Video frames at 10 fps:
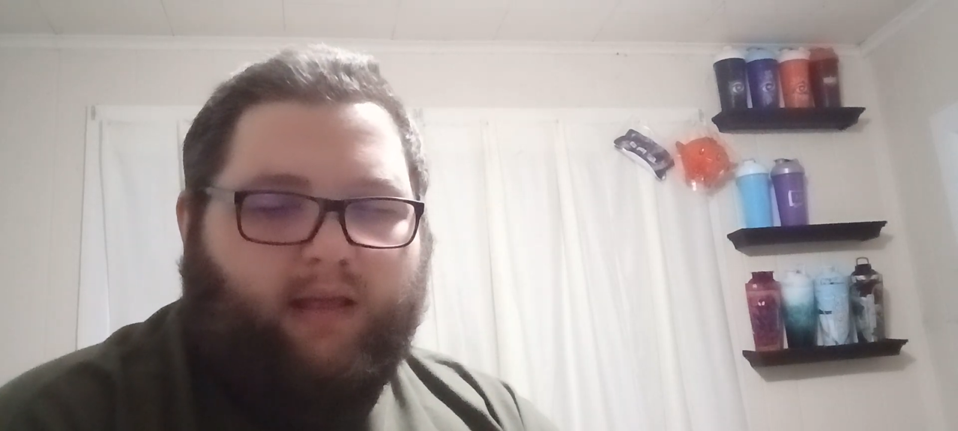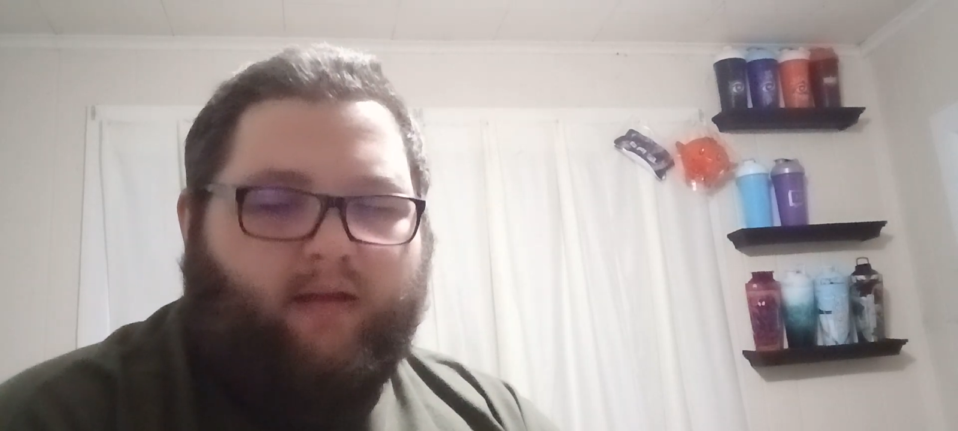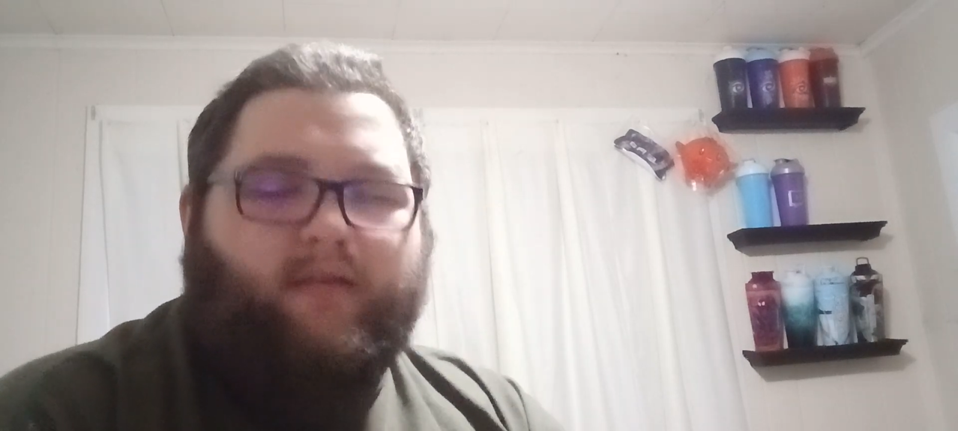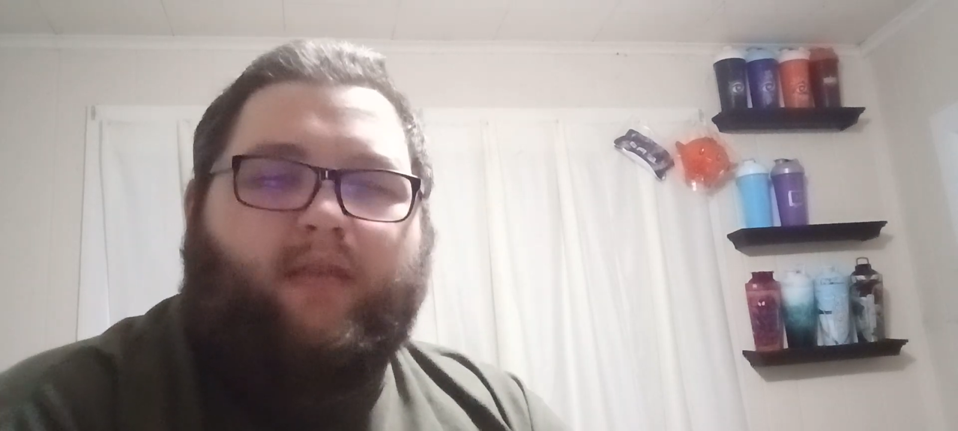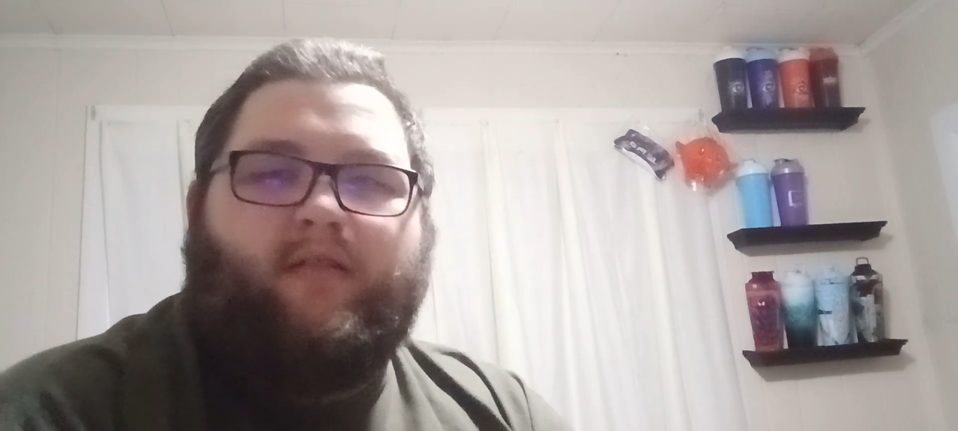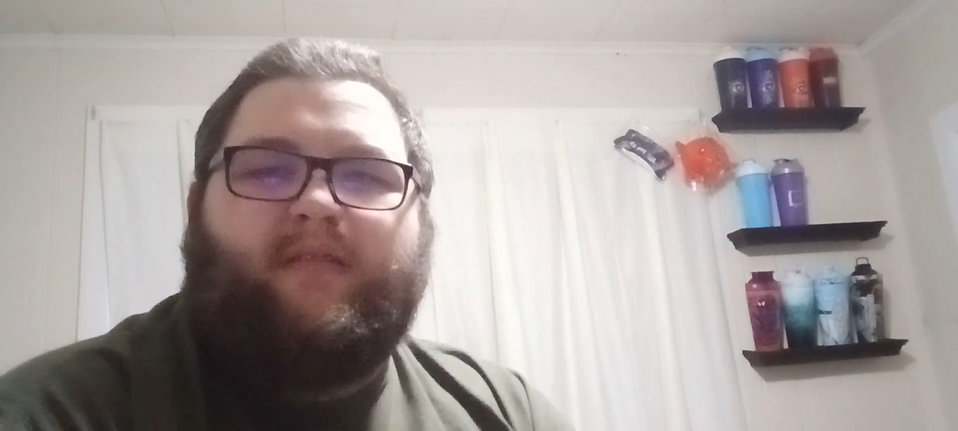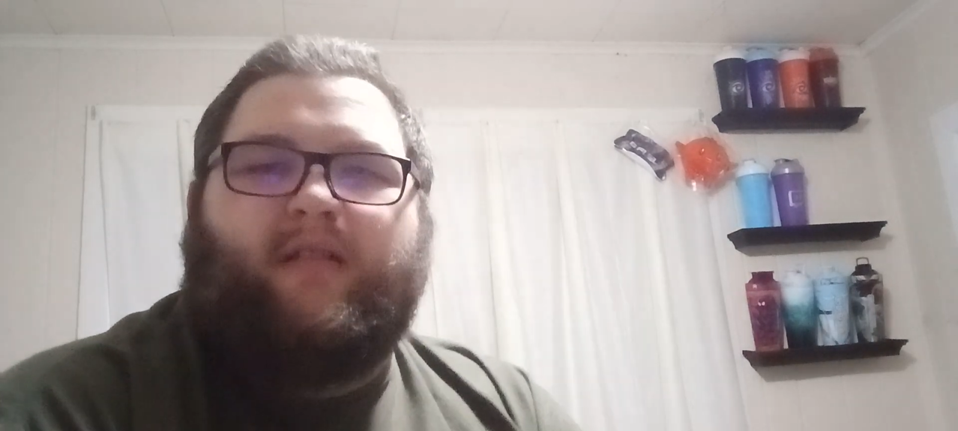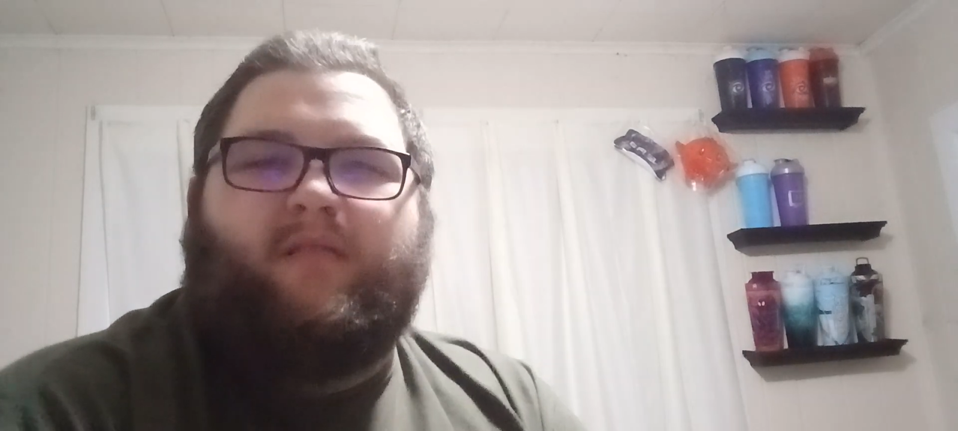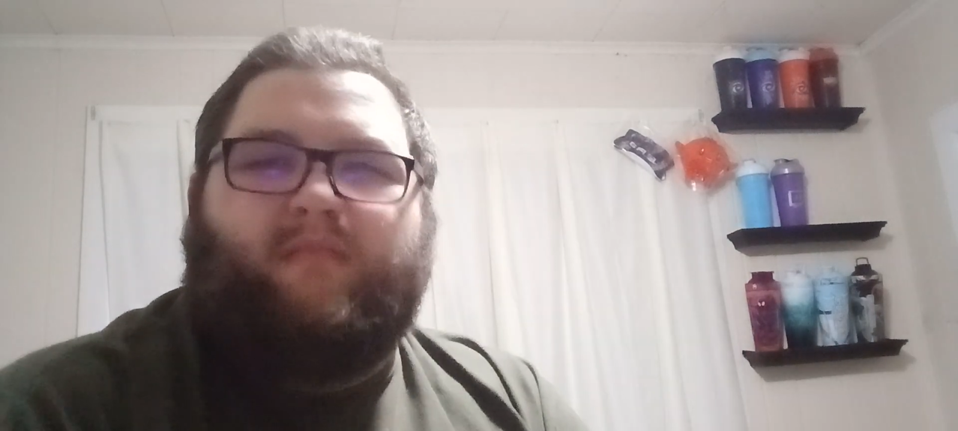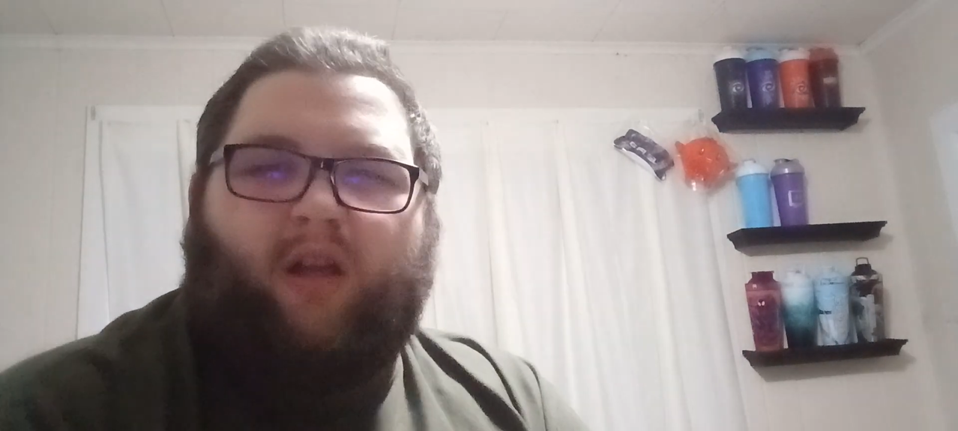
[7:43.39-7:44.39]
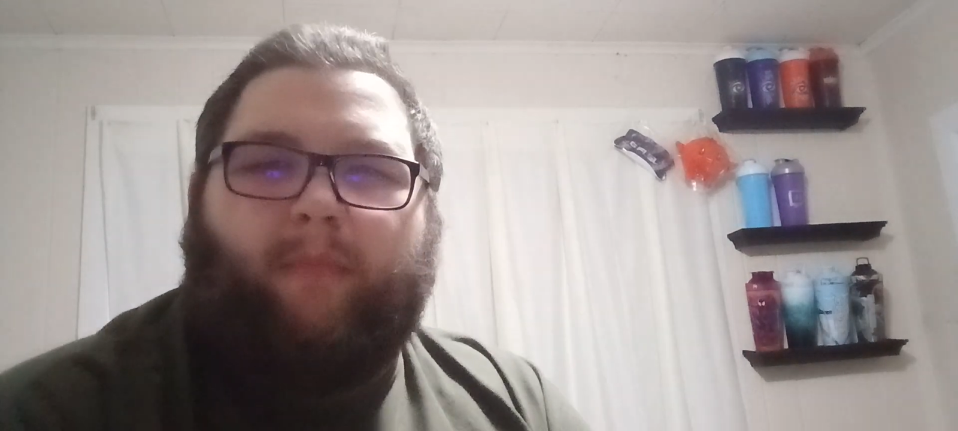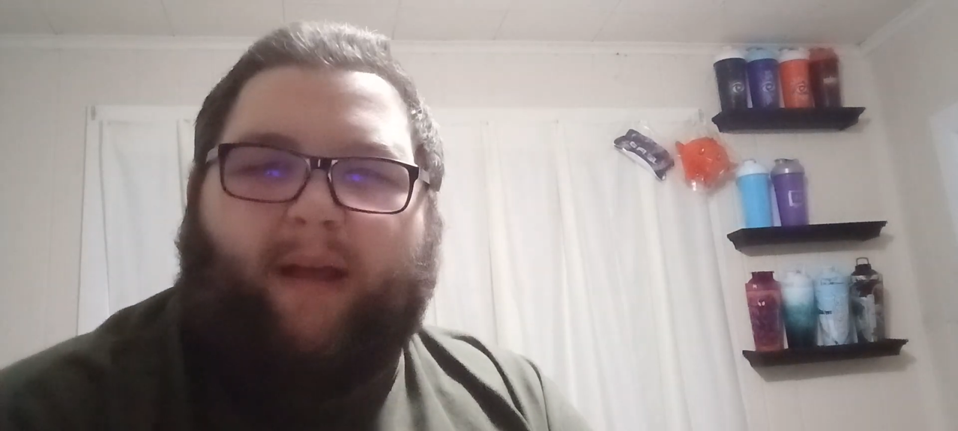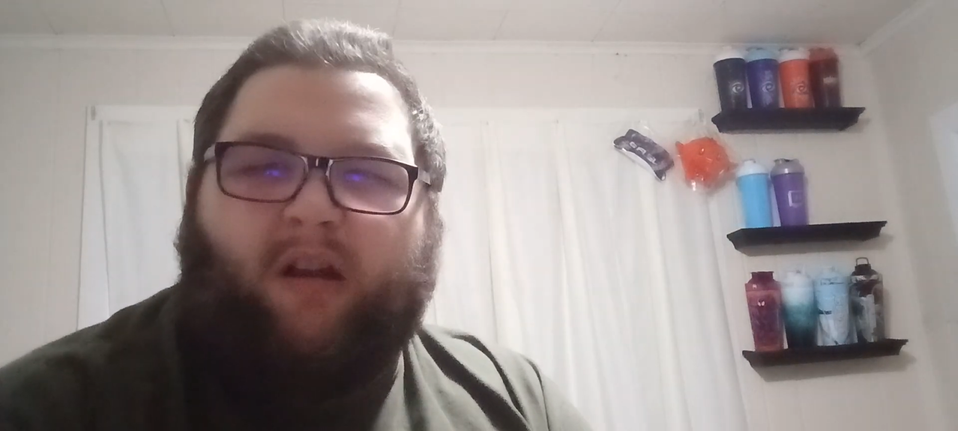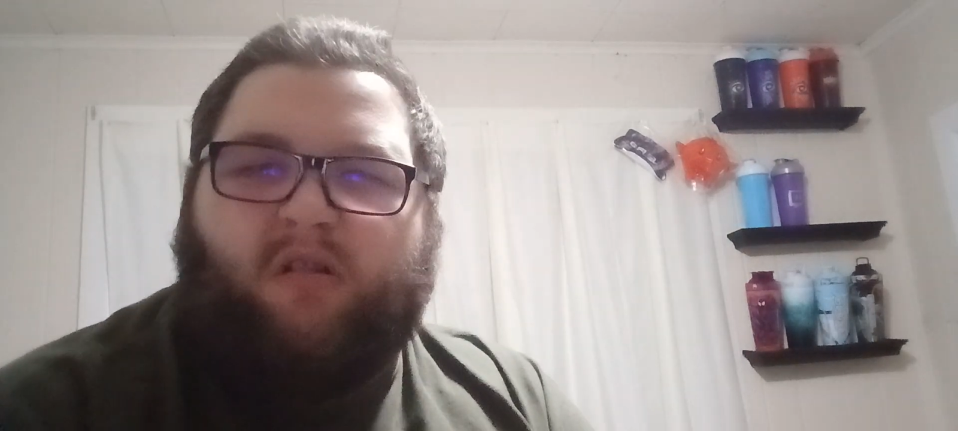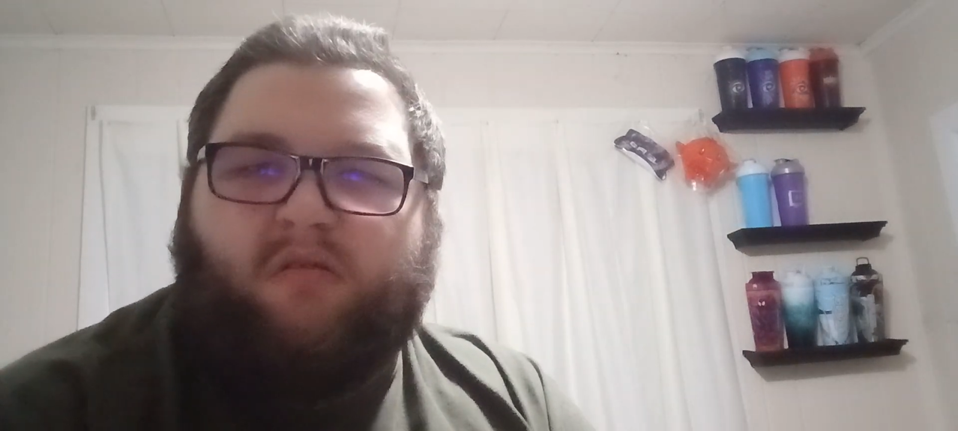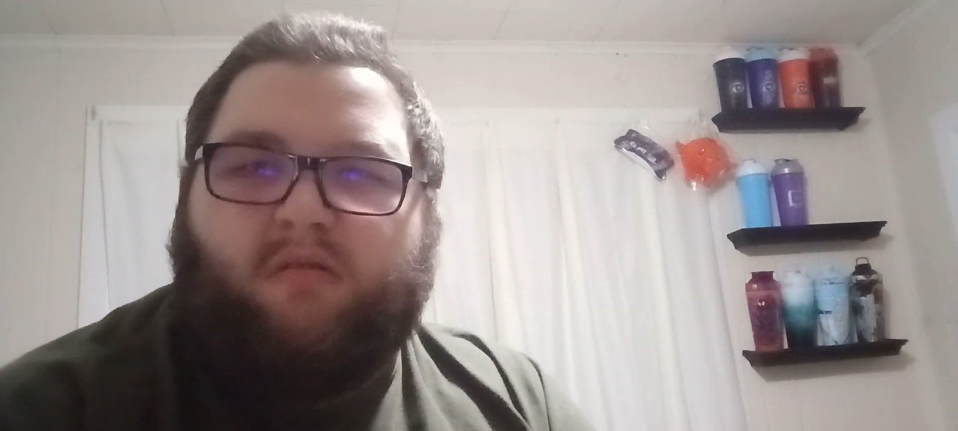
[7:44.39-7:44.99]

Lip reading: There's others that are better.